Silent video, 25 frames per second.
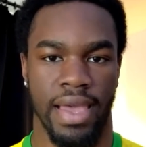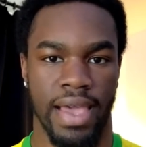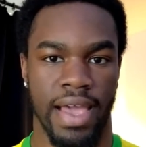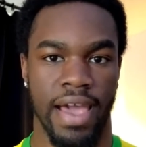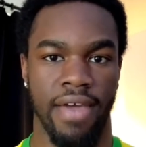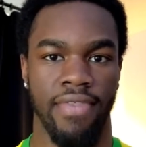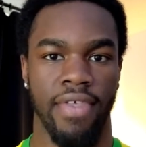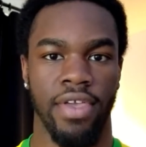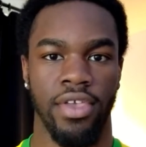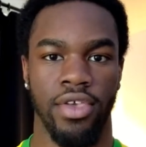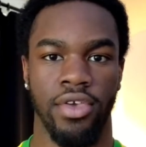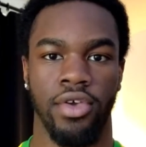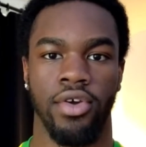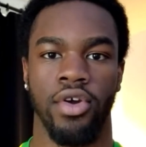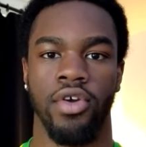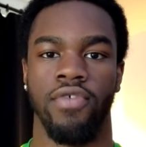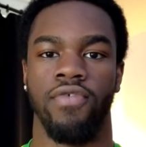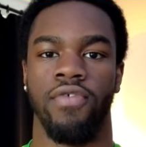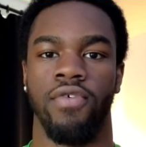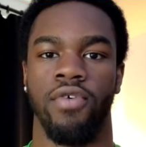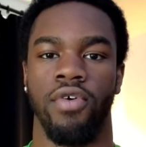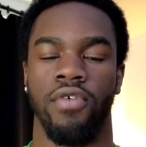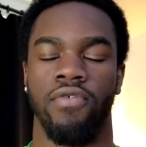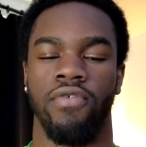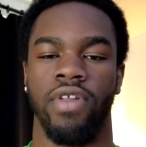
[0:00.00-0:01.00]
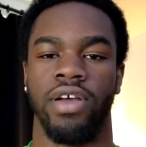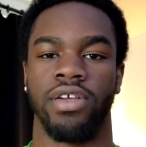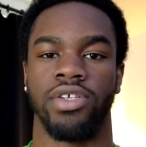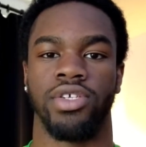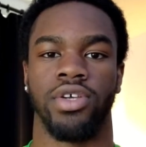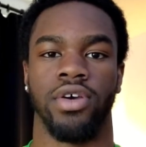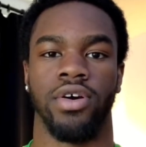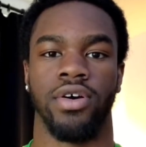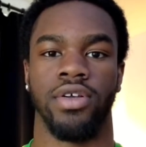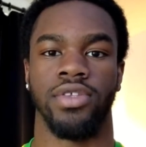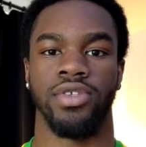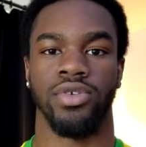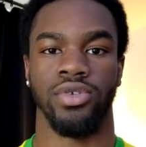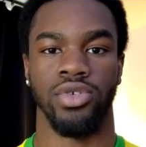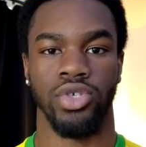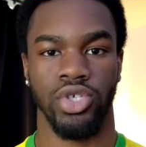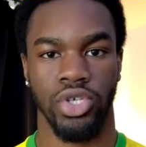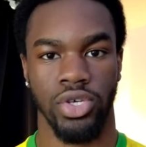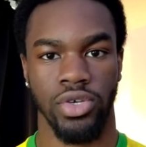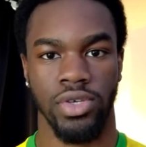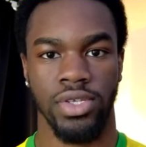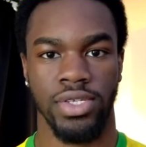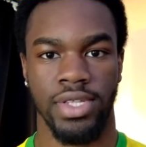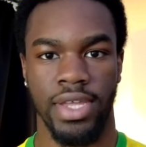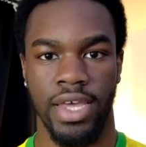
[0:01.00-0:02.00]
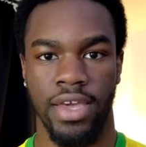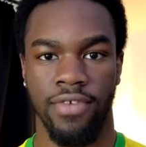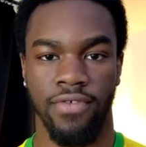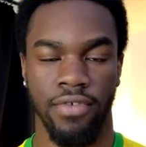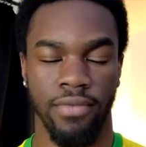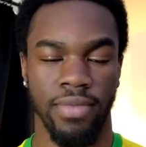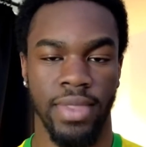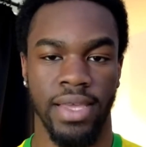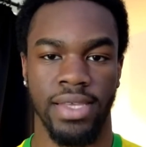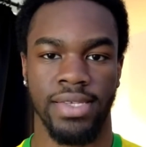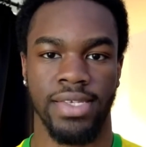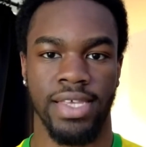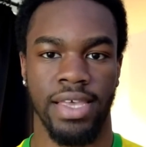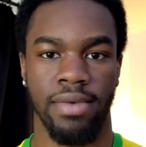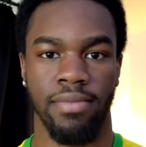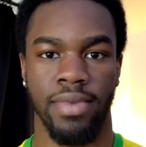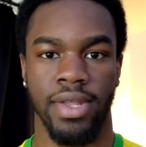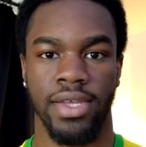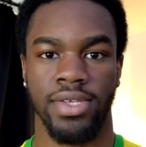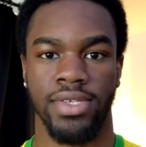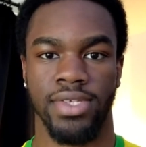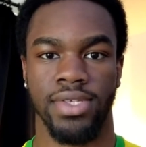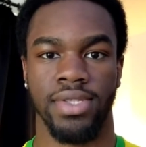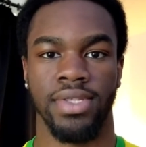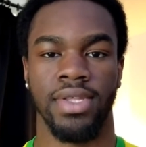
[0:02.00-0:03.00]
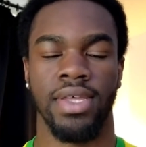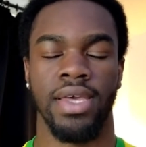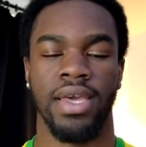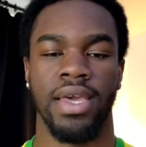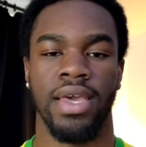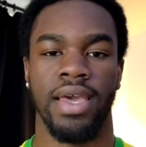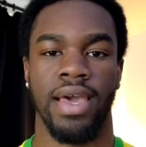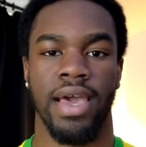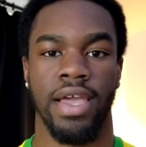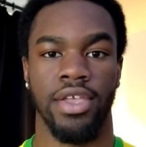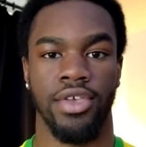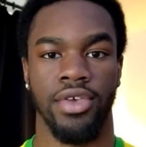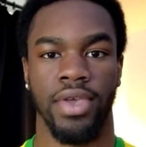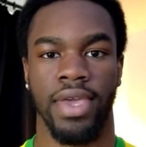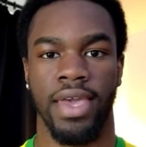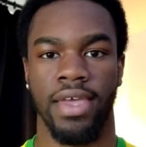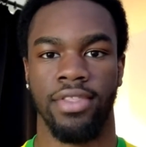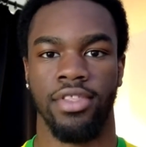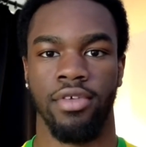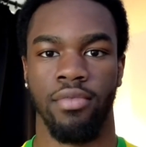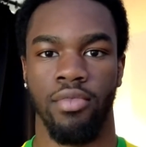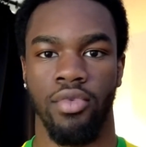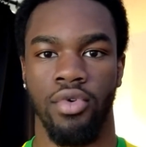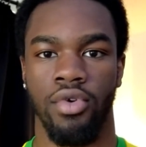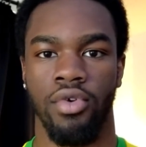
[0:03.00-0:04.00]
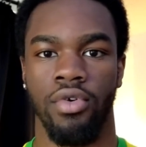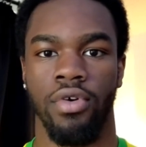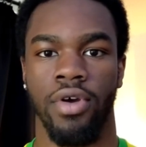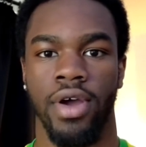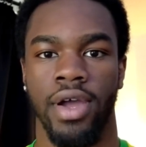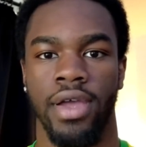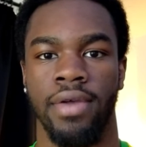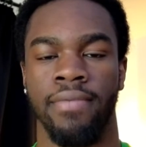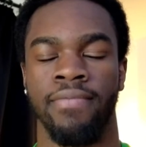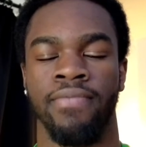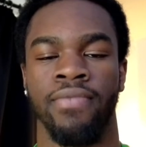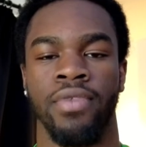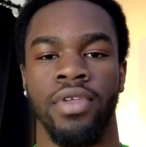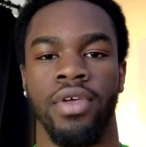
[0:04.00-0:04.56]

And then you go through your flashcards on Tuesday from that same lesson and you get them all right.